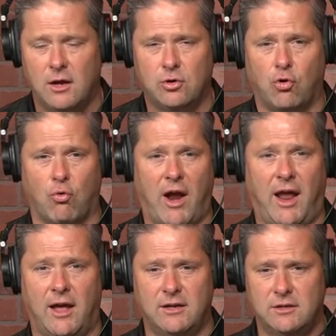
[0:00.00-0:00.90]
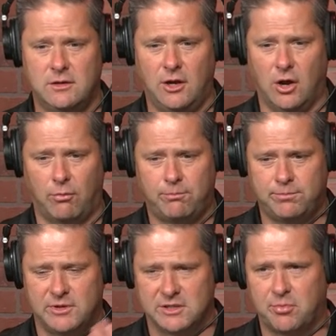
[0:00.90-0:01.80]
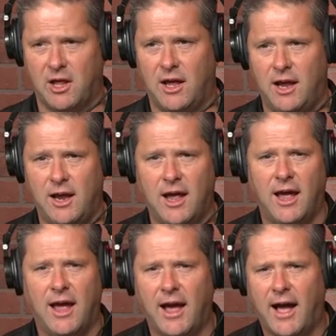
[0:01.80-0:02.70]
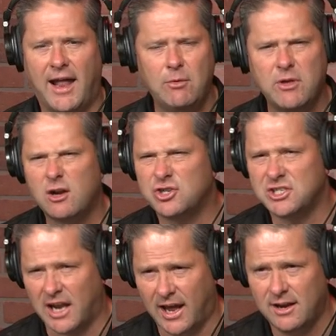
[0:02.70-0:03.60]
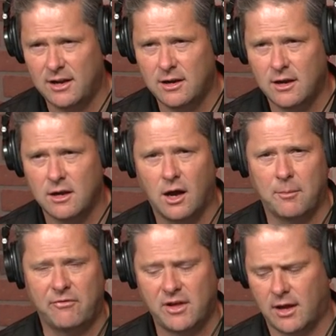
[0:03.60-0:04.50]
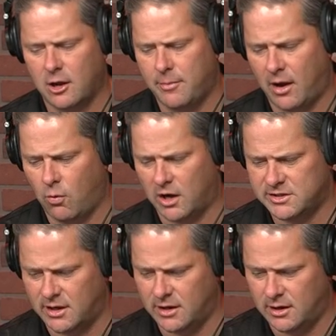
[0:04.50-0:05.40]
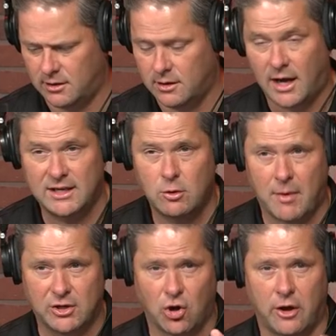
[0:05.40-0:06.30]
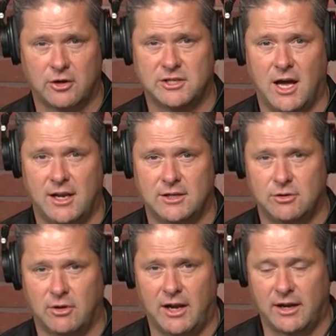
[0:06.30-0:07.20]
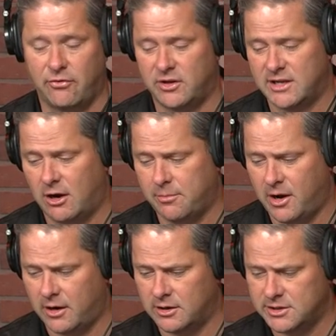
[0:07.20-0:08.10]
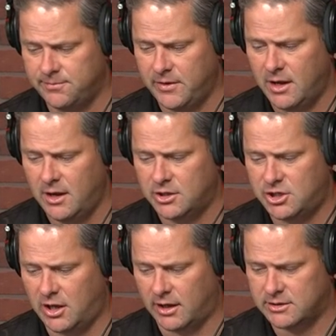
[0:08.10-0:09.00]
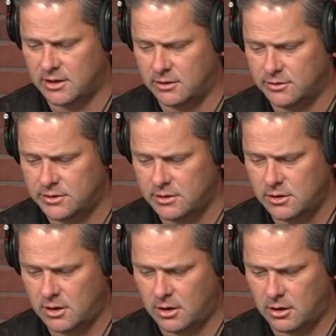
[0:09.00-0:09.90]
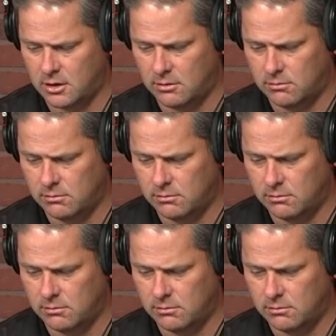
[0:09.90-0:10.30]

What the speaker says: grand, you know, display. I didn't really understand it. I feel like I could go back and watch that again. I tell you what my daughter's gotten into lately are these Harry Potters. She likes those. I